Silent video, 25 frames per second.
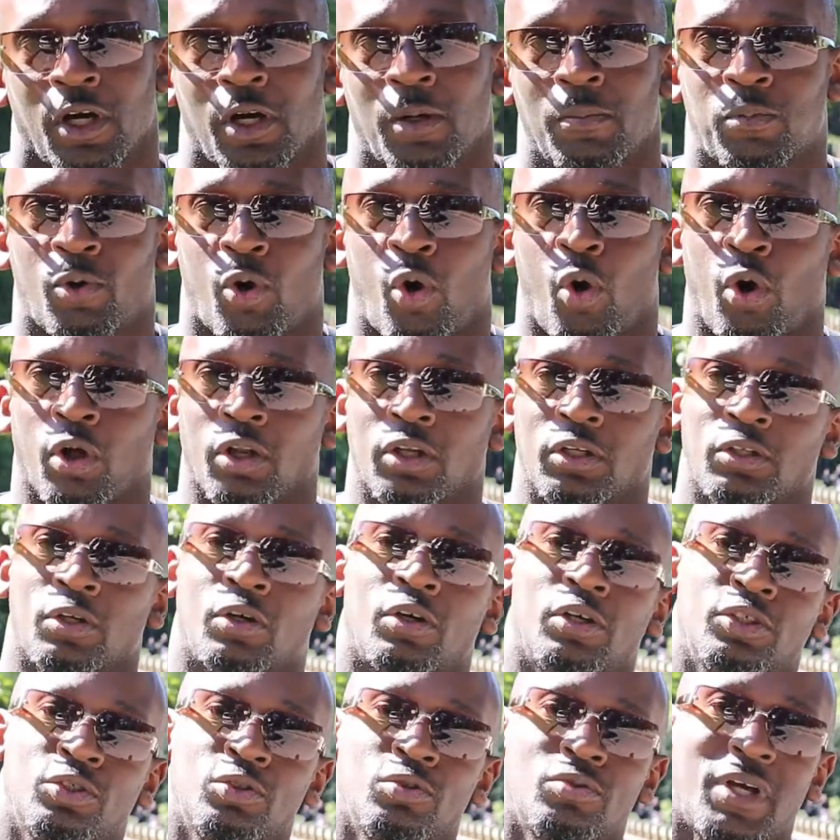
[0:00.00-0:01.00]
I'm calling
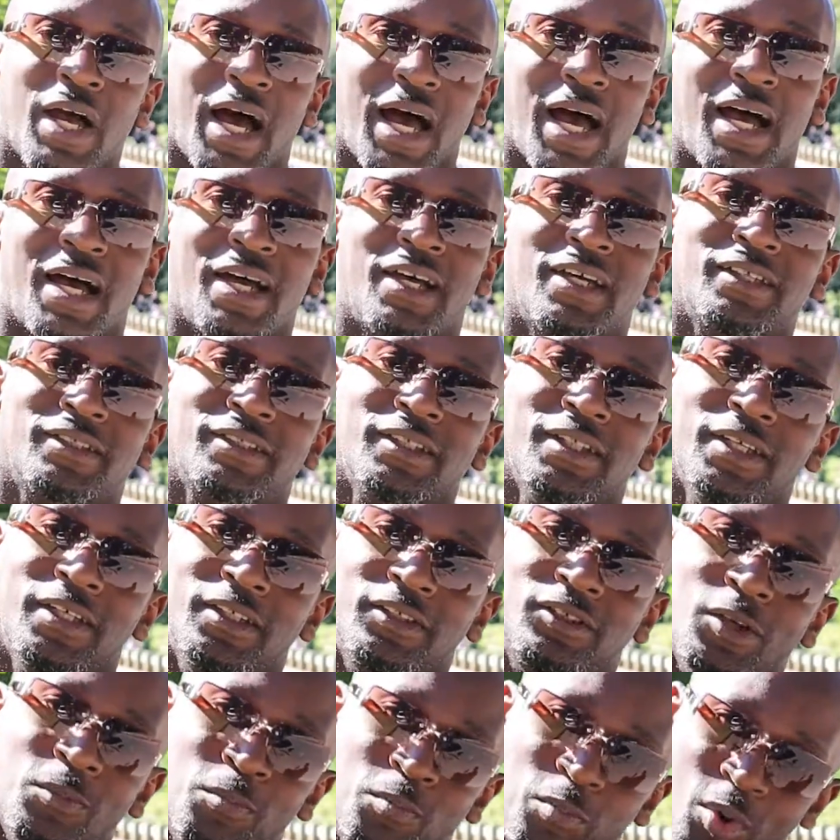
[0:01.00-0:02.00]
on you guys
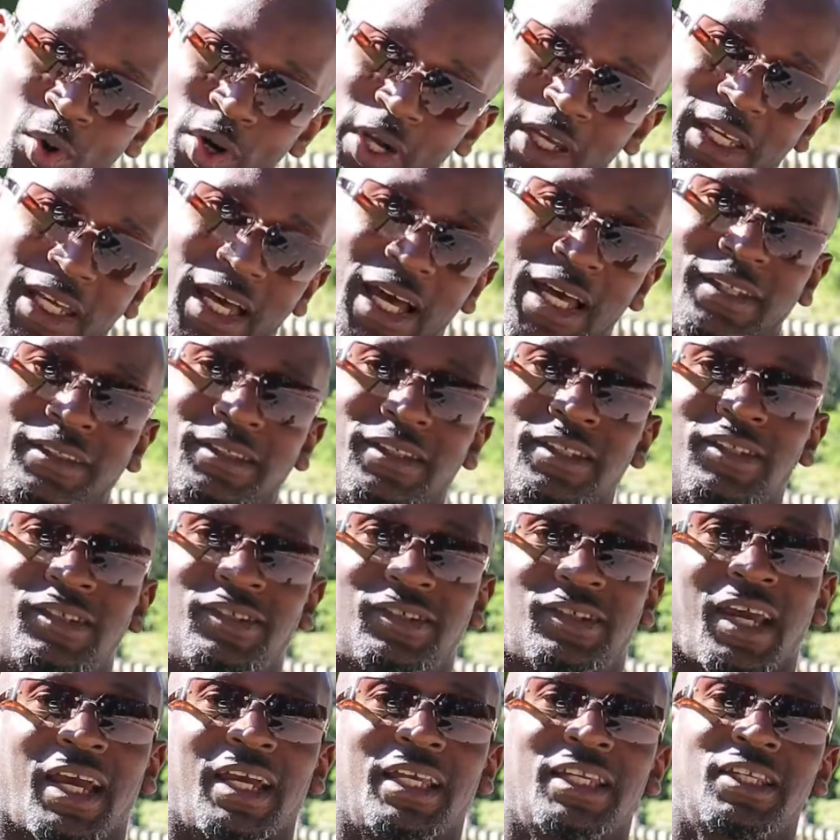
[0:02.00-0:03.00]
to boycott these
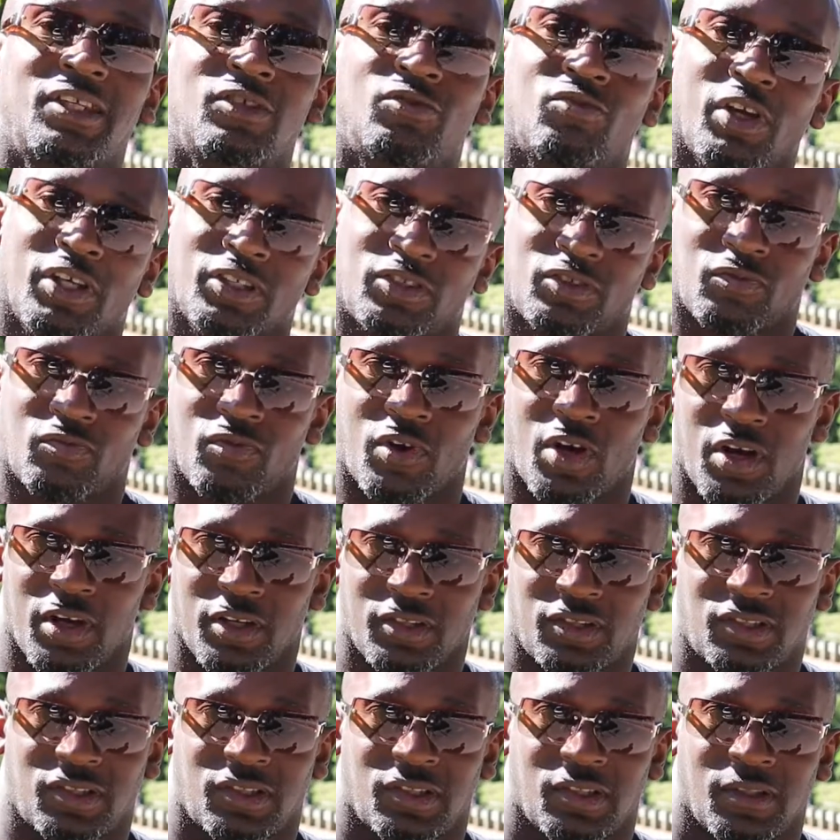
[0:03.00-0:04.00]
Chinese
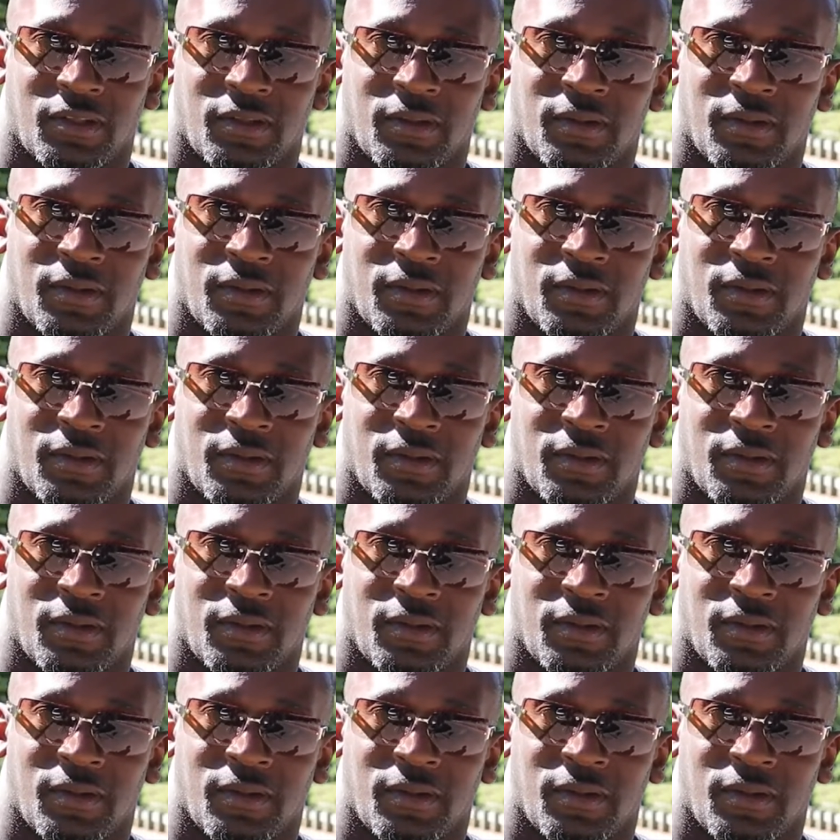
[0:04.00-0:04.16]
restaurants.